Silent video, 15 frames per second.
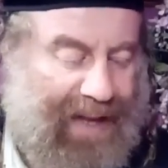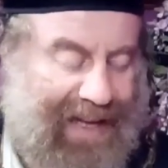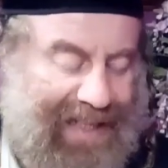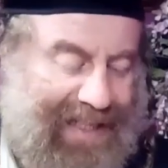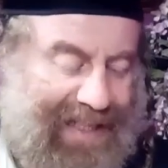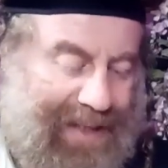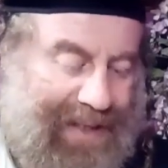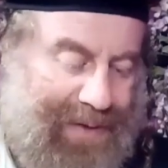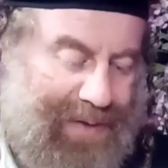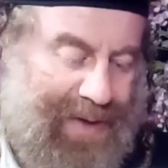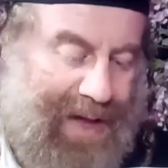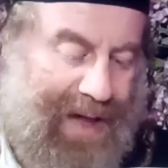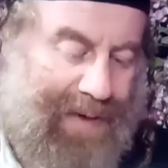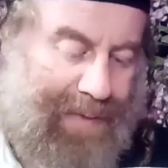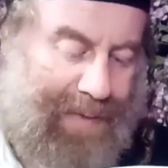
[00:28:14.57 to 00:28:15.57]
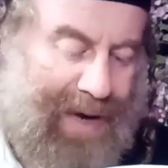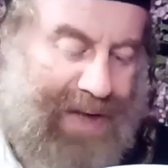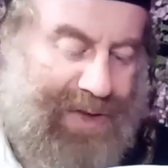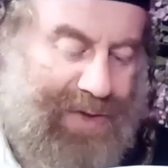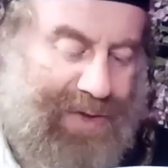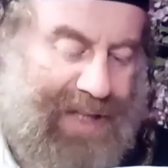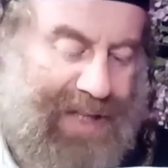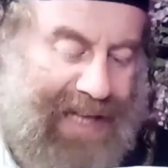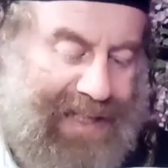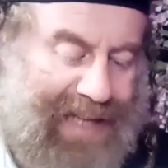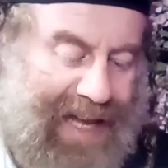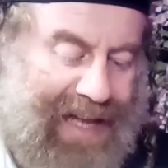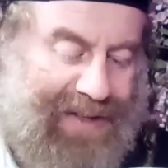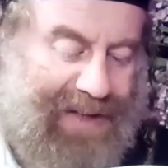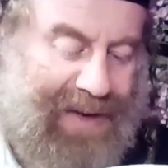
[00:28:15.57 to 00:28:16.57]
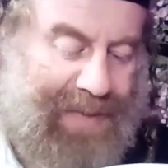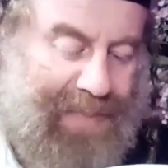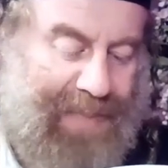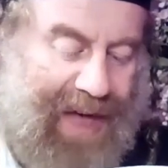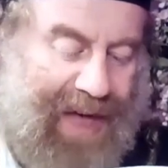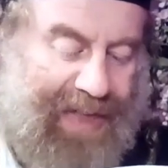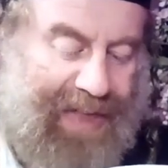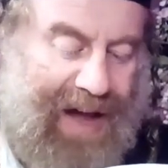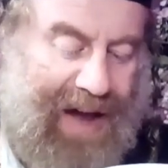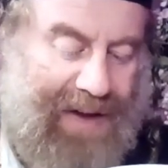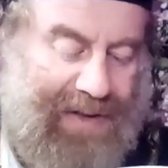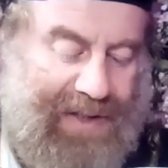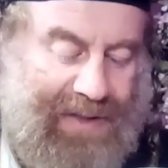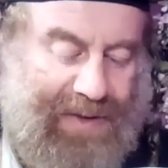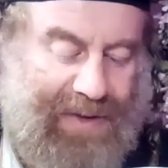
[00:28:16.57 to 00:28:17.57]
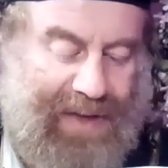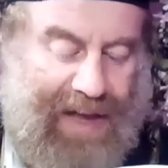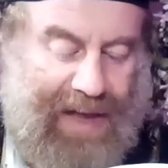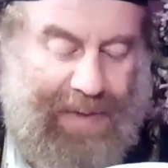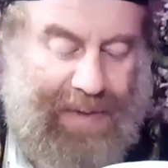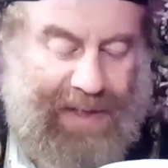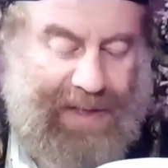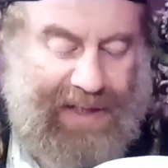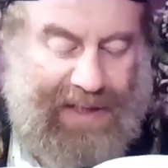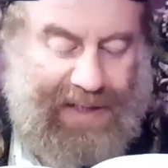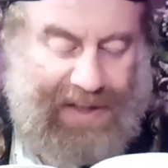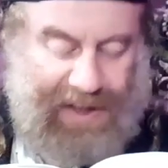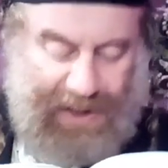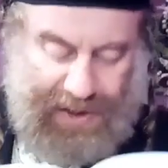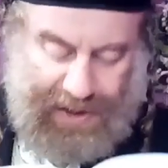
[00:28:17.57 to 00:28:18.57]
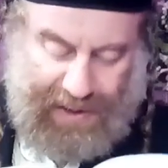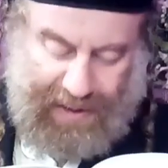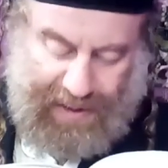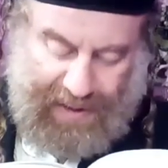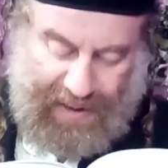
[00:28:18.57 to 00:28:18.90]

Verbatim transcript: Continue. One should not enter a bathhouse together with his teacher.